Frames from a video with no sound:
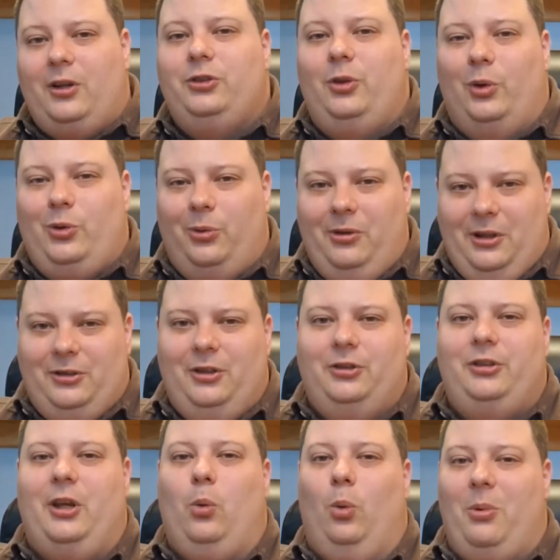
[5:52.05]
social
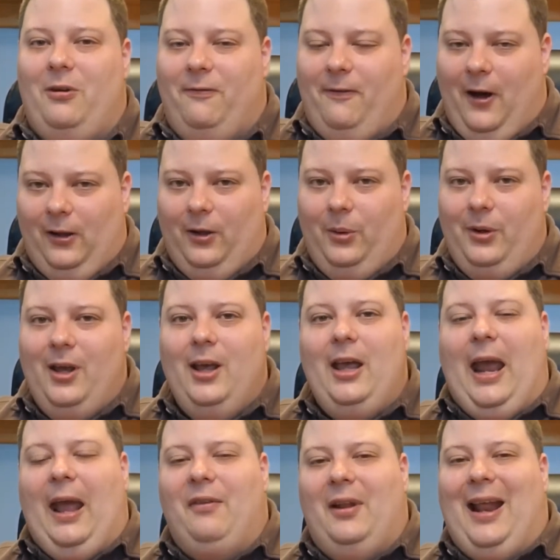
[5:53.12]
distancing will be followed,
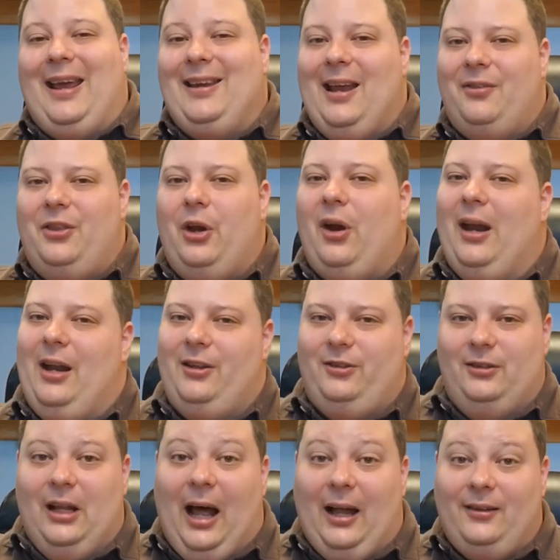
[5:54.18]
and then I get there and it's
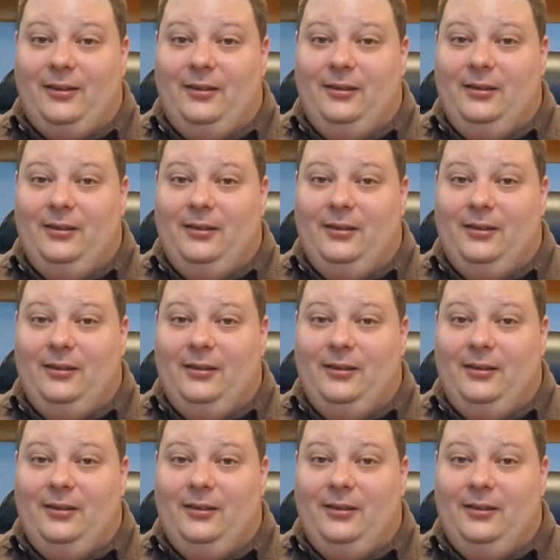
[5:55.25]
not.